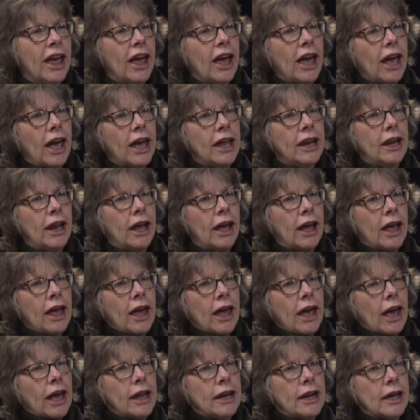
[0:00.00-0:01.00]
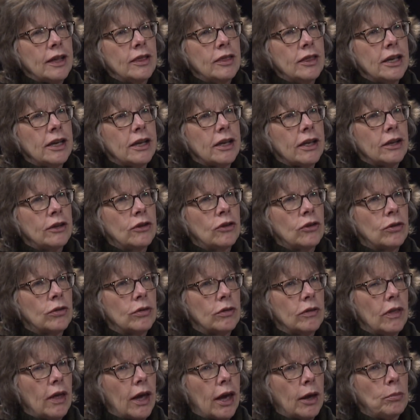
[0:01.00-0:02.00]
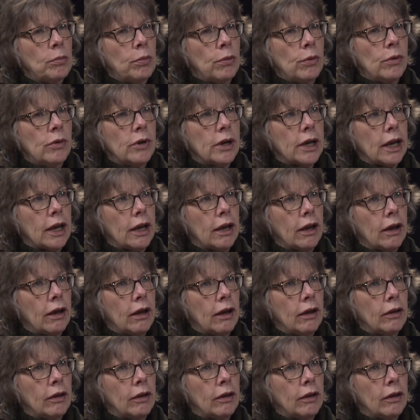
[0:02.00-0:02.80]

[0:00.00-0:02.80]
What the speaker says: And I think to that point,